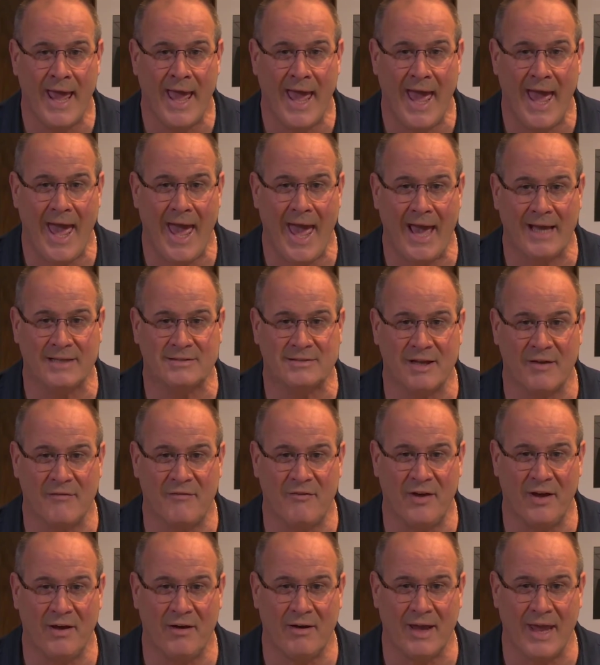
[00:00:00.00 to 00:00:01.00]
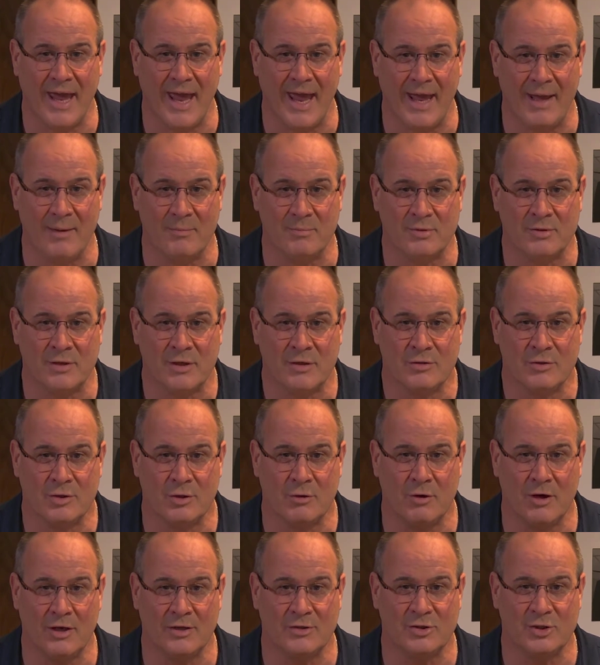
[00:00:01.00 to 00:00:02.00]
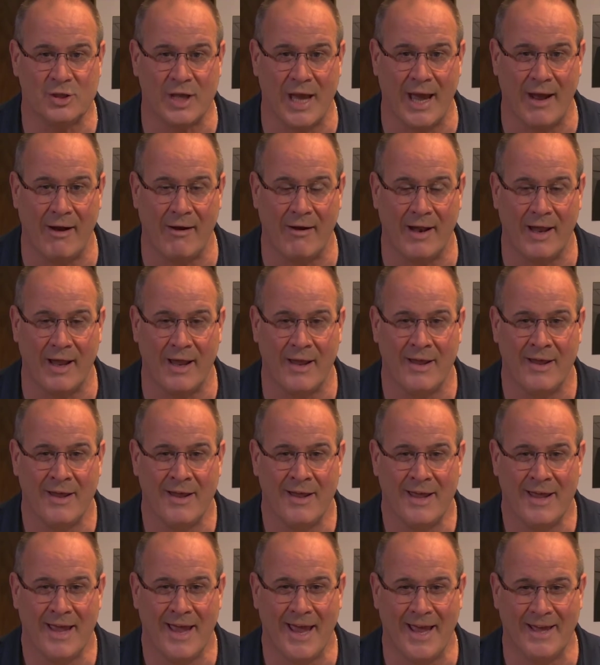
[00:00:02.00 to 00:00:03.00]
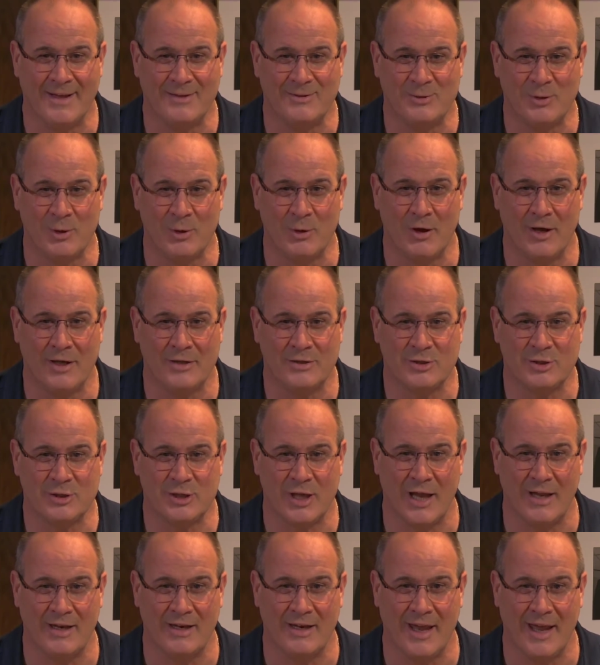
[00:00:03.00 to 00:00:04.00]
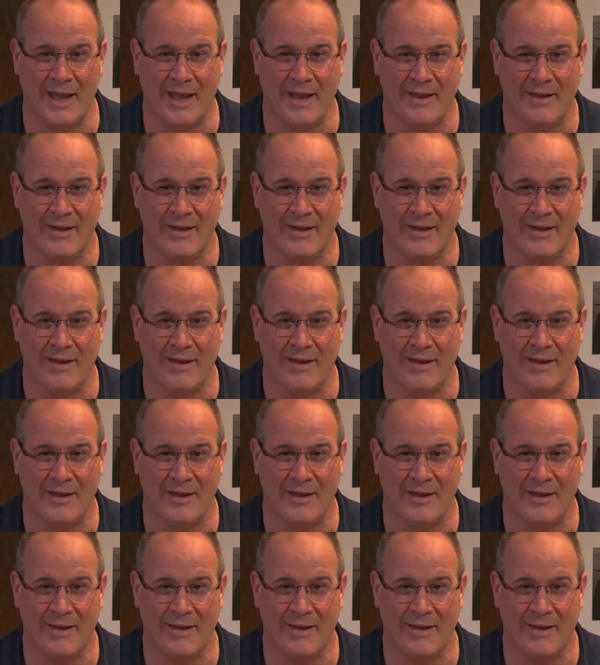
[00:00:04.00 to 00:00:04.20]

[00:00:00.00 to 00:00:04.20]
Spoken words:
XFL games, 2 on Saturday and 2 on Sunday.